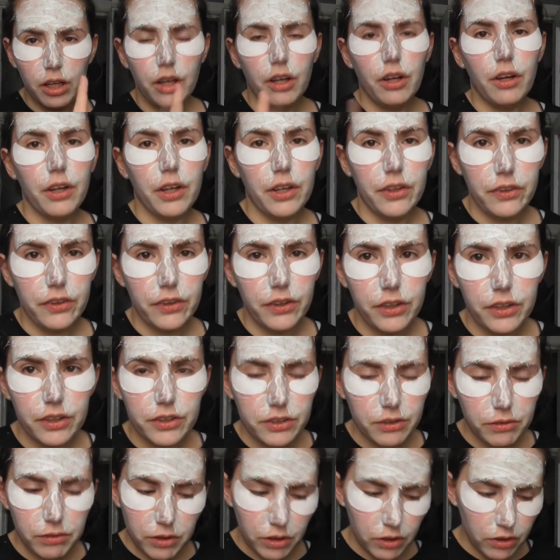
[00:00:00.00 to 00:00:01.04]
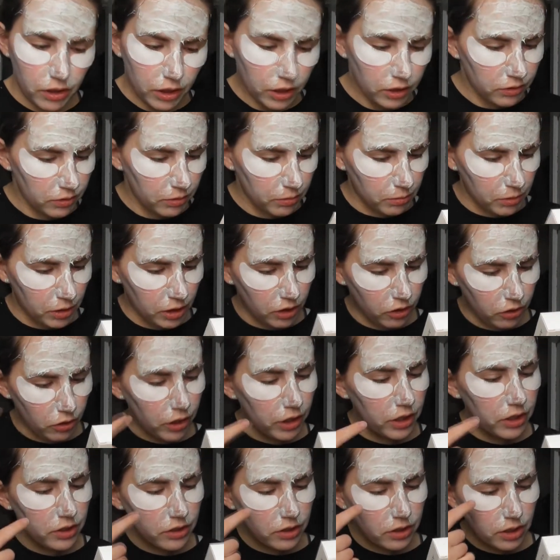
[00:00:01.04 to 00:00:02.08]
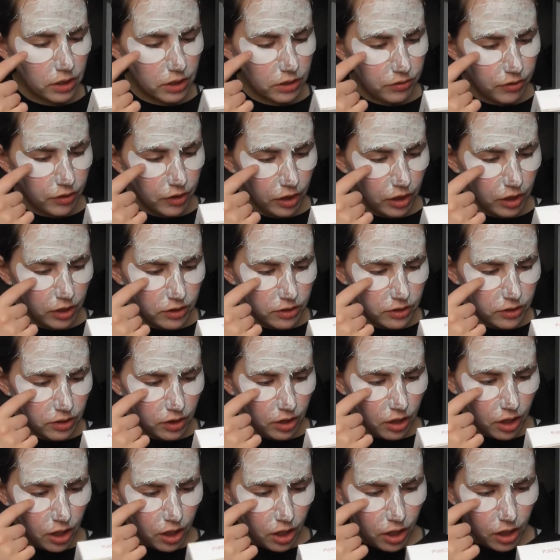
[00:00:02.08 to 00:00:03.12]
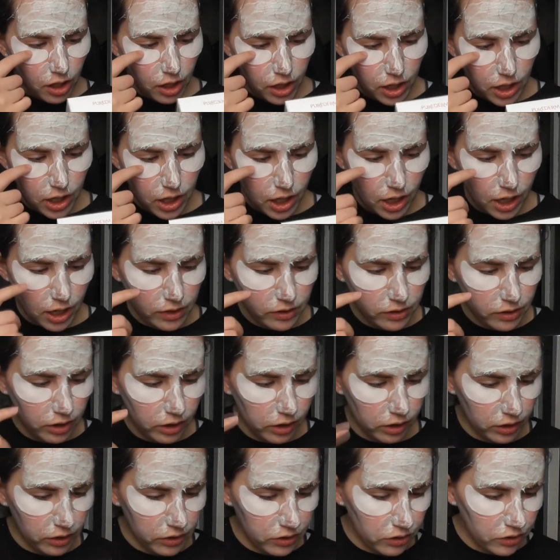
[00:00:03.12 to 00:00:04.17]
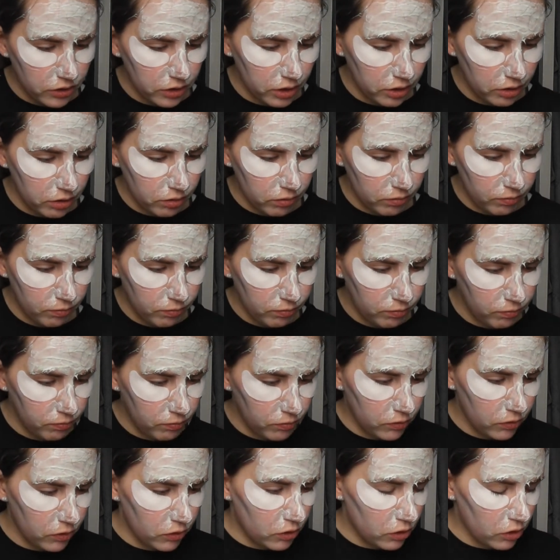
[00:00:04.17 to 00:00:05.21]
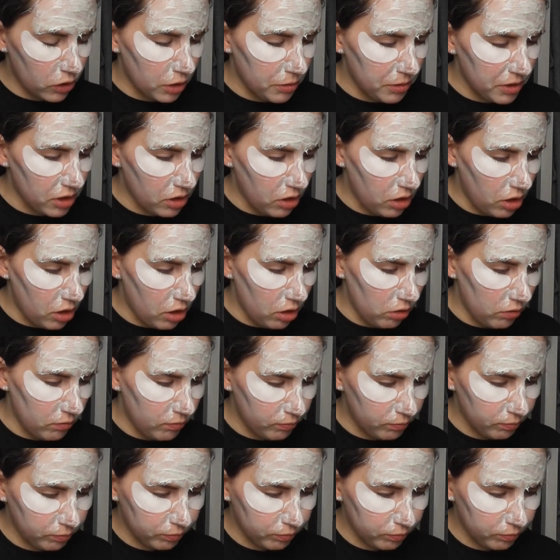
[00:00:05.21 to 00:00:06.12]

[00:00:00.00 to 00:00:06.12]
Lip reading: Okay, so here's a few things from the ingredients list for this. It has glycerin, sorbitol,